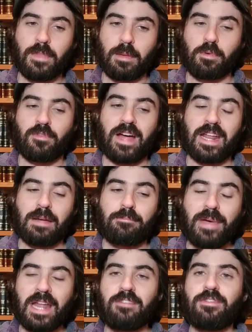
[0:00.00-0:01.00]
and providing a
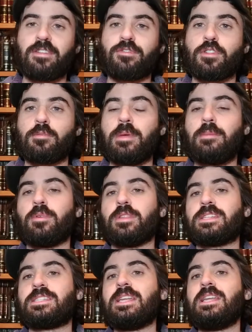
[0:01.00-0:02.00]
benefit for the people
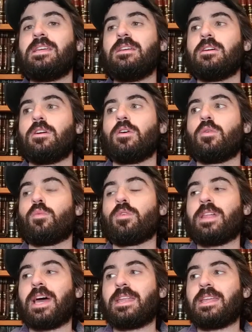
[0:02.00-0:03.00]
in the city,
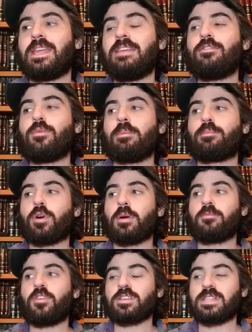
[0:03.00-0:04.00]
well then, even when
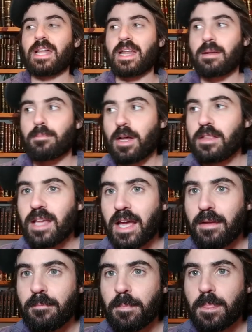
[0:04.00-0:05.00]
Purim falls out on a
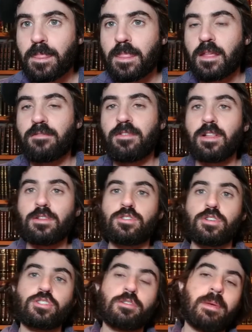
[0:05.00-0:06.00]
Monday, the
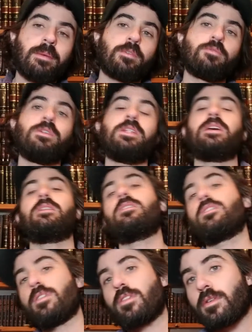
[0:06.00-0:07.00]
villagers should be able to read
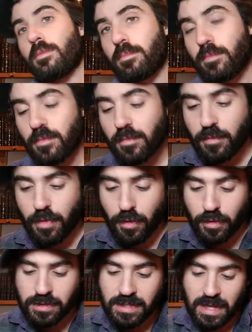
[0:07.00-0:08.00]
it the
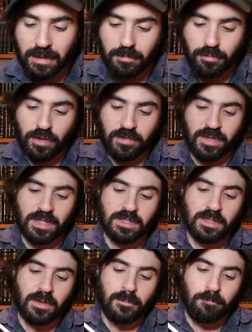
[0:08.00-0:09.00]
Thursday previous.